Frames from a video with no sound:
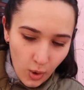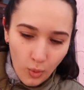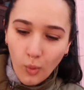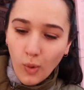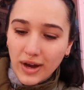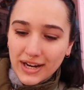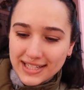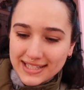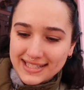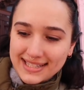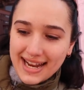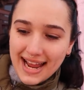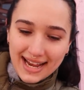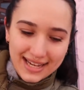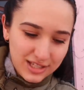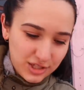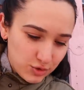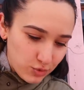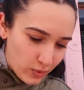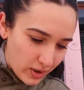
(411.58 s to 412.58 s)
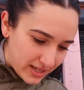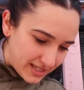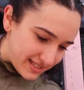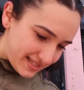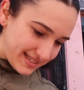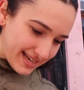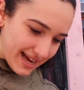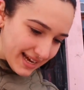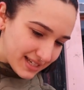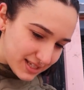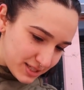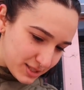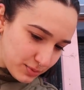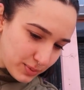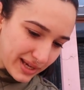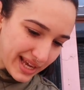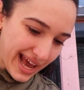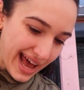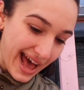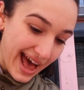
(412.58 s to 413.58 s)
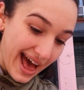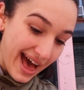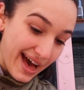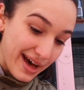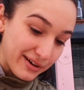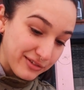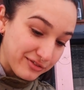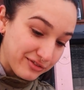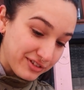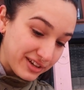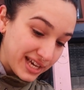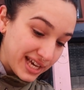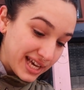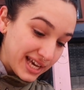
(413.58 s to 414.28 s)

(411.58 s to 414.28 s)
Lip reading: What is next? We have